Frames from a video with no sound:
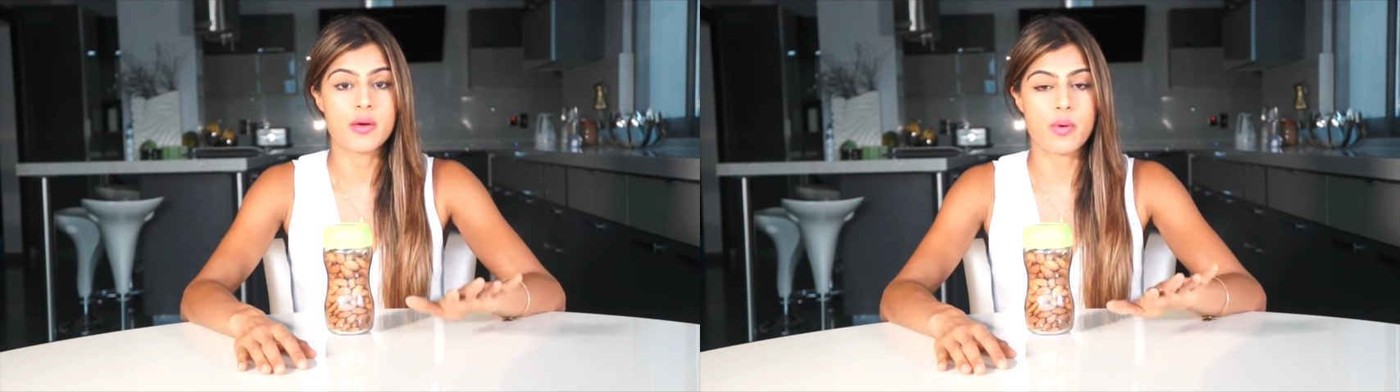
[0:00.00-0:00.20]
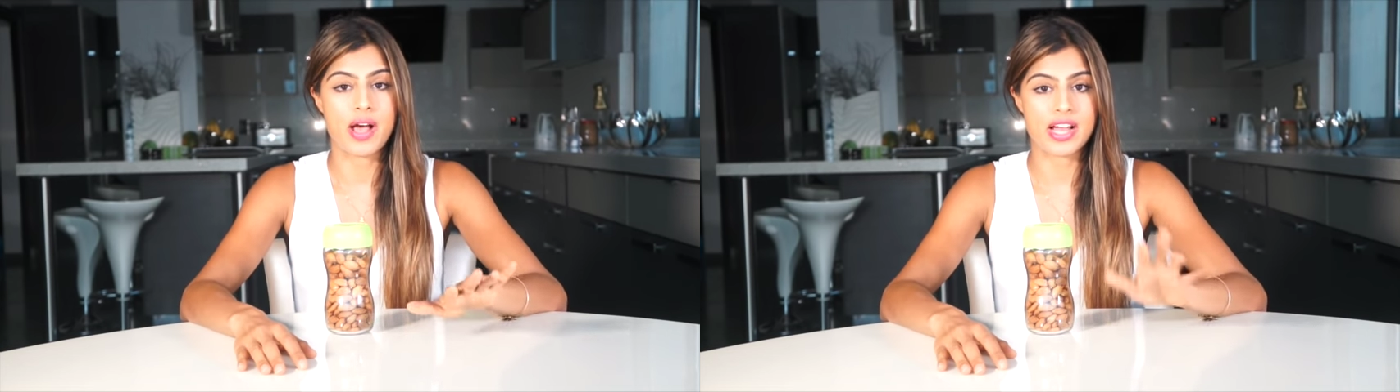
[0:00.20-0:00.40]

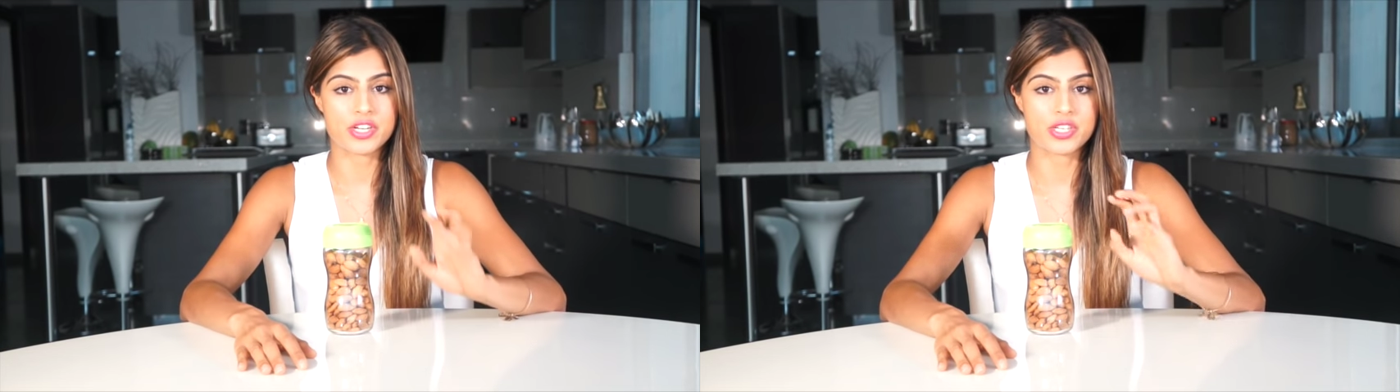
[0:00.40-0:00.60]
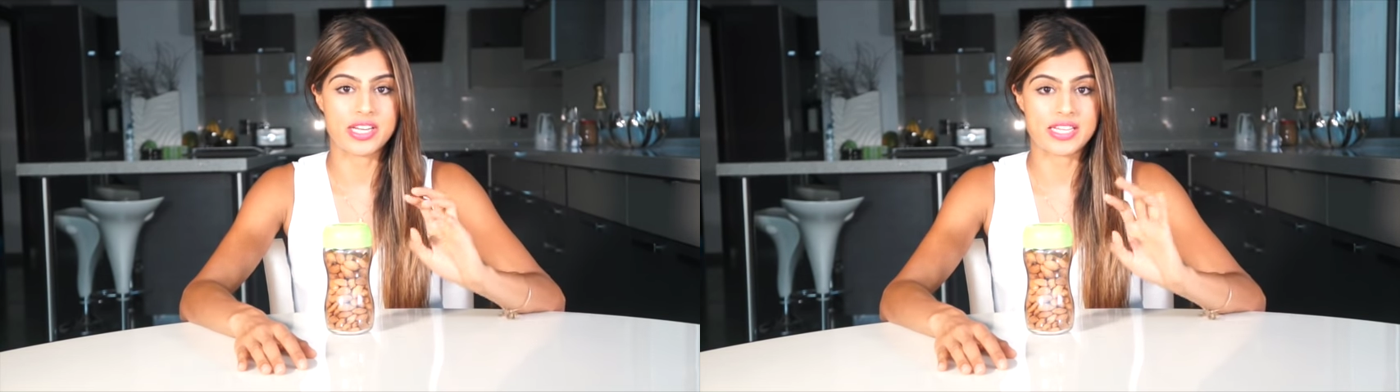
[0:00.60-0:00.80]
were
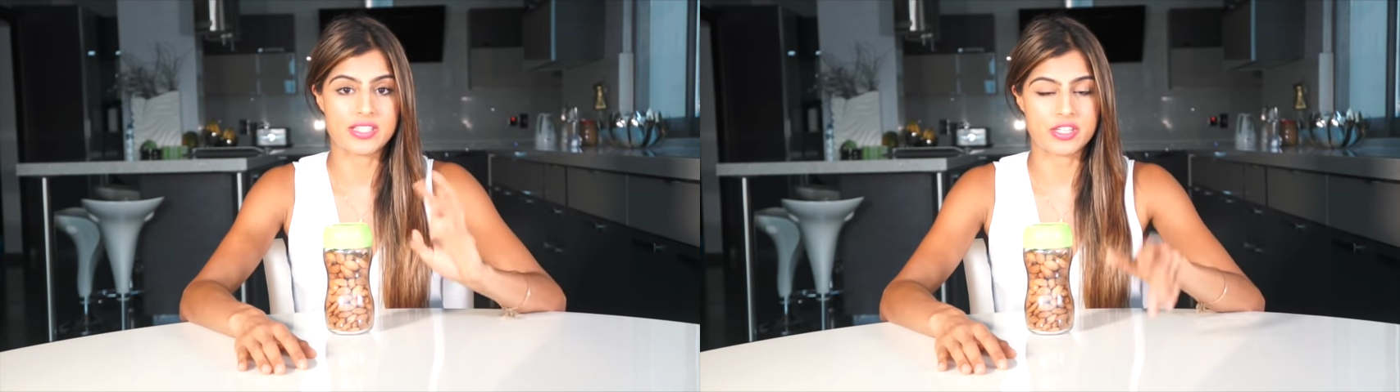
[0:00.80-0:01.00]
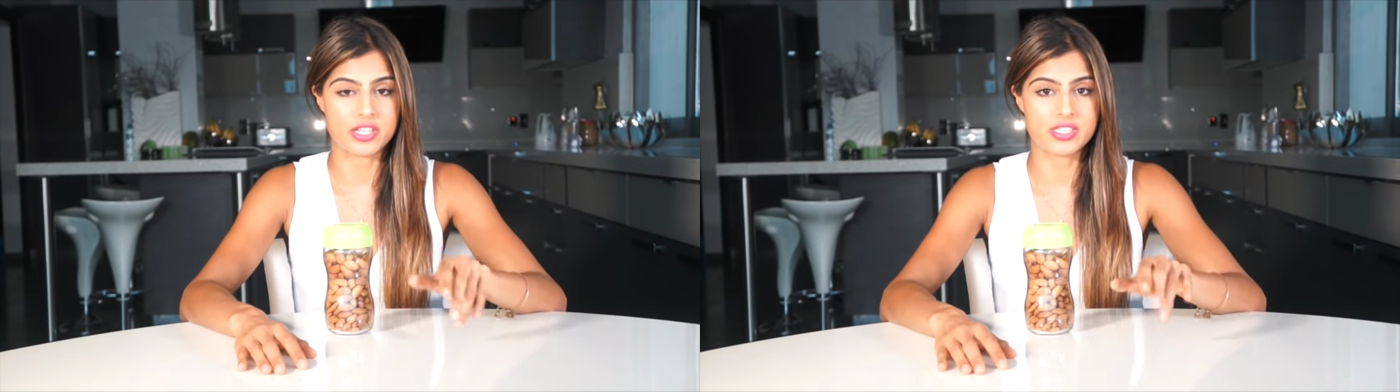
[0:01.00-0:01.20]
actually
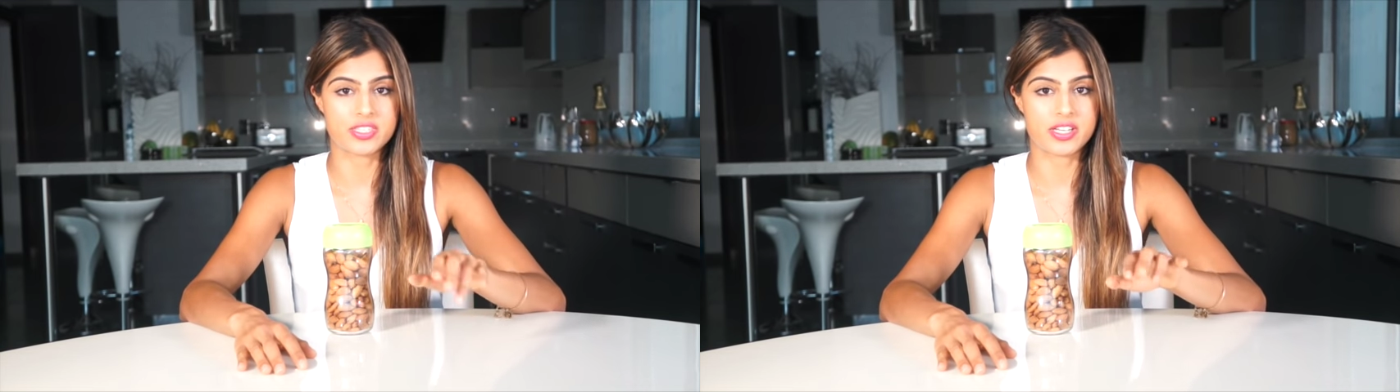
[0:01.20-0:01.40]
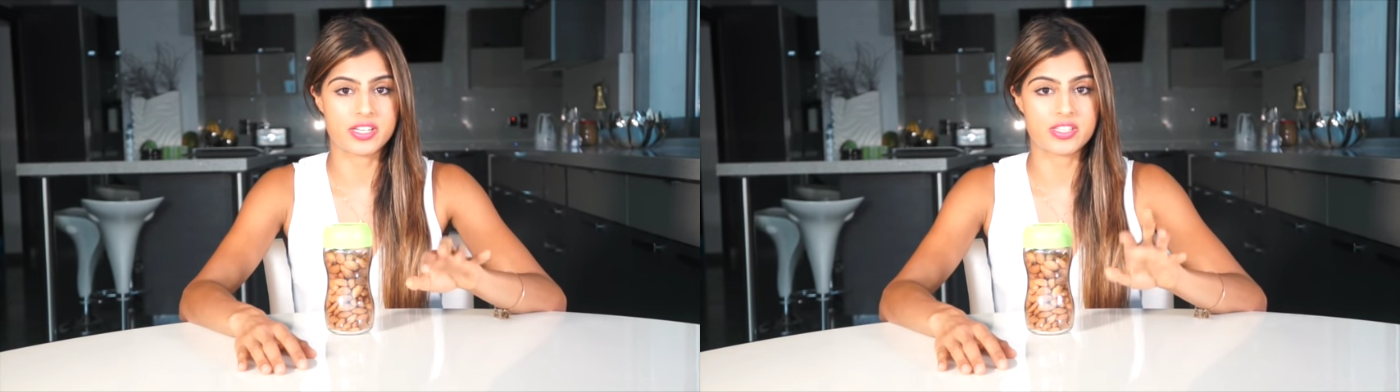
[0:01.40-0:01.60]

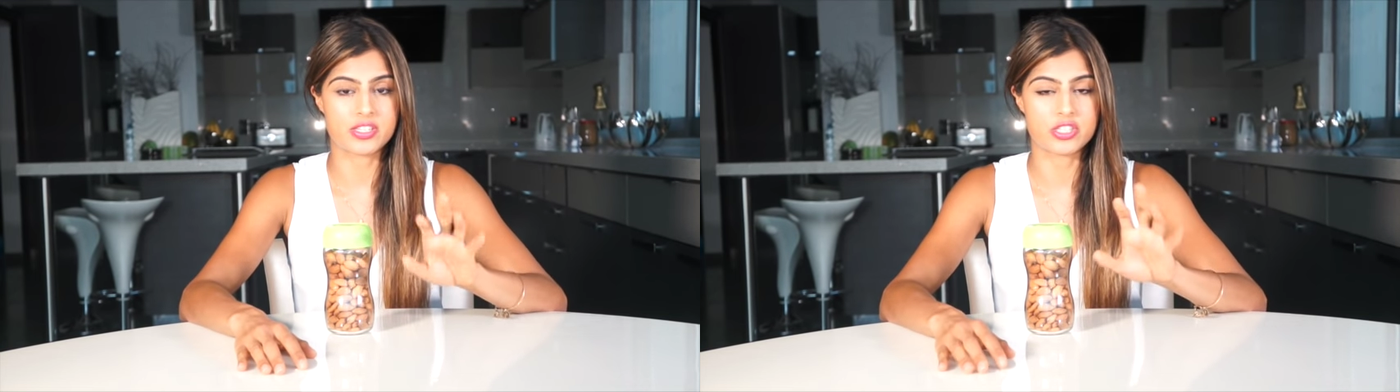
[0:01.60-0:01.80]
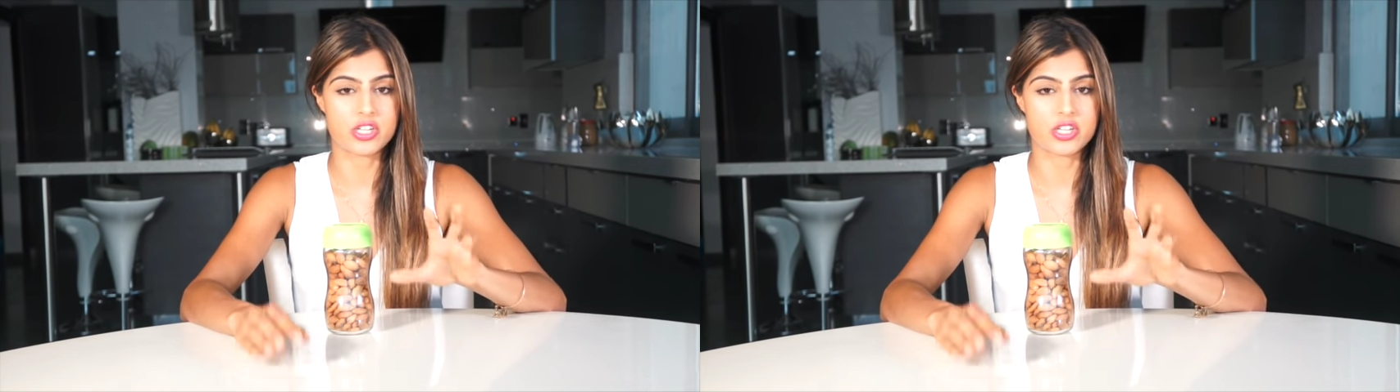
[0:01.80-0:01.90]
digested